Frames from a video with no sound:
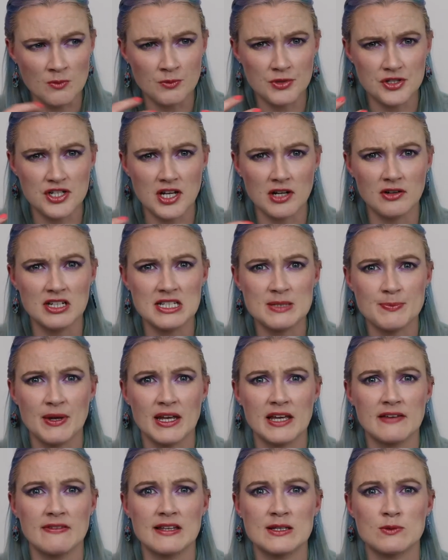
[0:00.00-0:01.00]
But generally
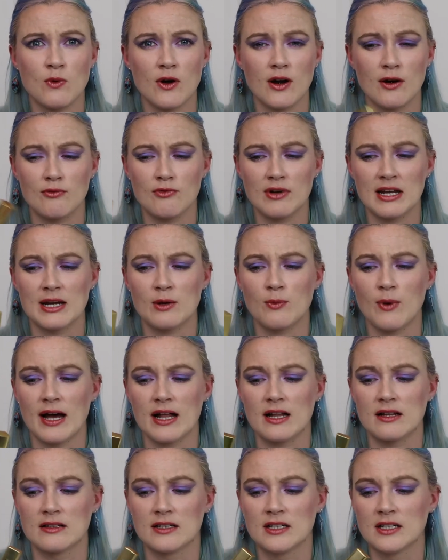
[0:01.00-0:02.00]
speaking, these wear really
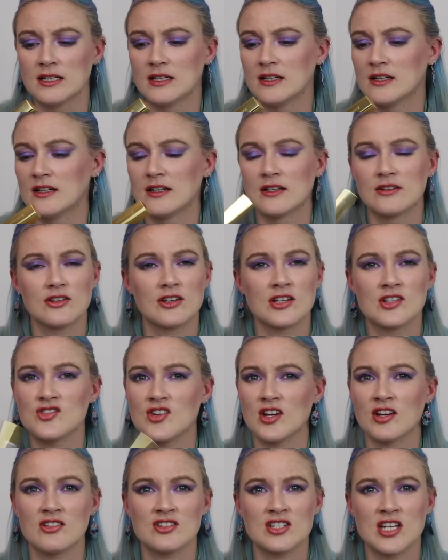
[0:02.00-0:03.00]
well. You can
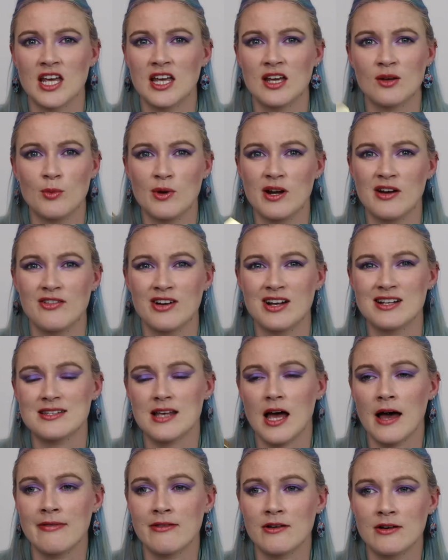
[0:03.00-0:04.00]
drink your tea and whatever else,
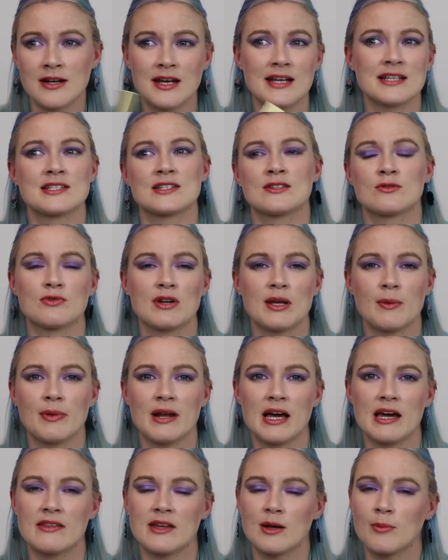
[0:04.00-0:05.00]
and they're nice to
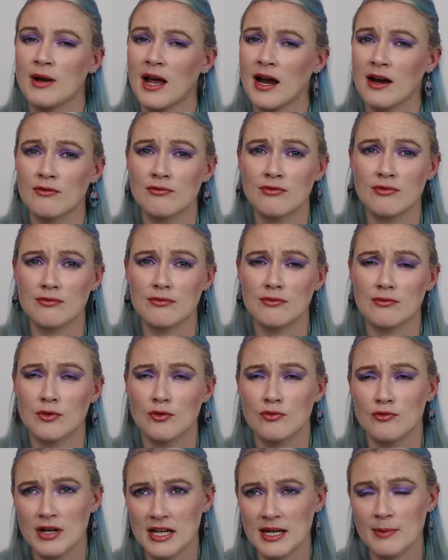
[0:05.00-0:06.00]
reapply. They
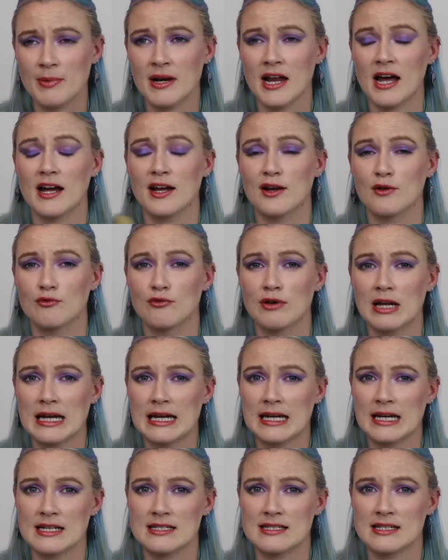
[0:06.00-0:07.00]
reapply
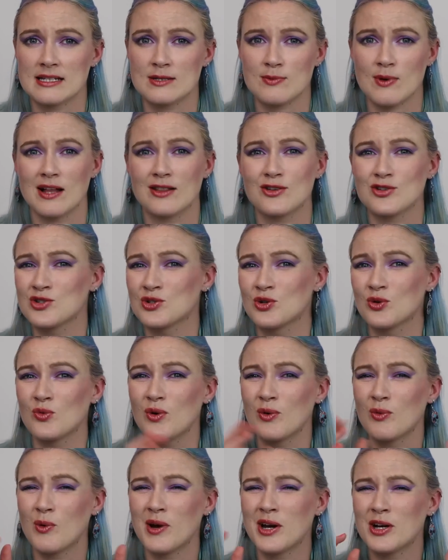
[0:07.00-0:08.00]
really nicely as well. There's no
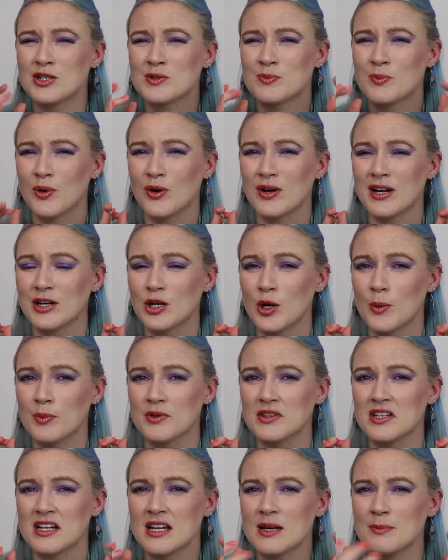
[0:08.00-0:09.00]
weird falling up
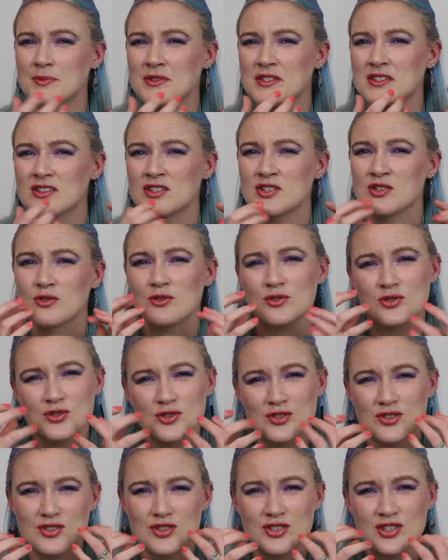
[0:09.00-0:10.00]
on the lips. There's no
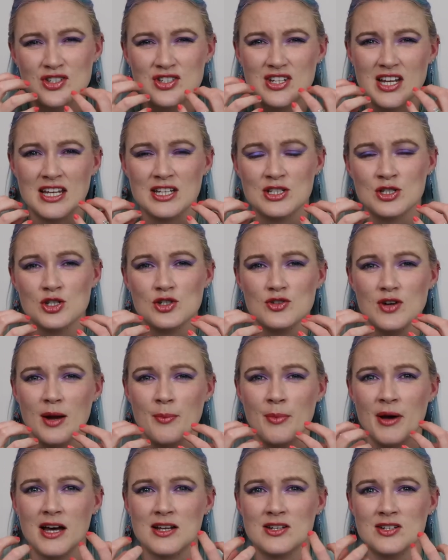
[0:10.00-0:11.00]
sticking to dry
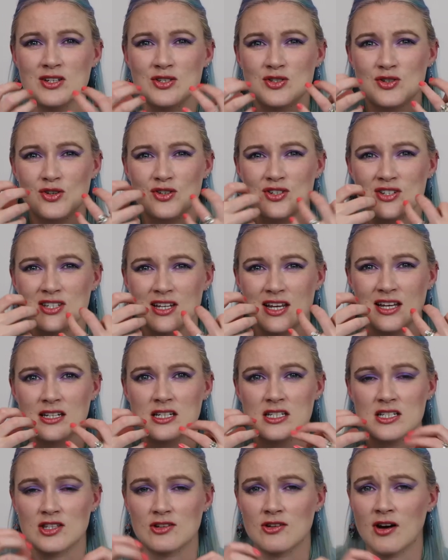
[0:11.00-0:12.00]
patches or sticking
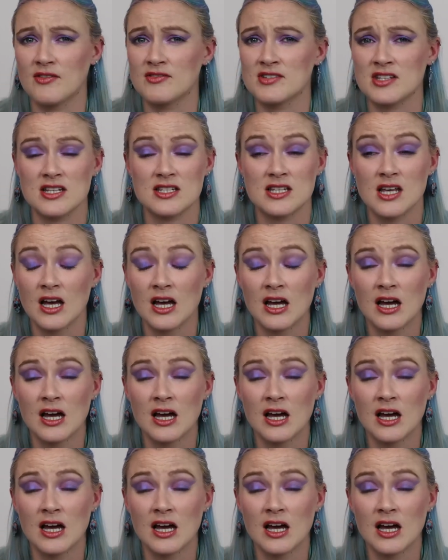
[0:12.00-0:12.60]
into the crevices.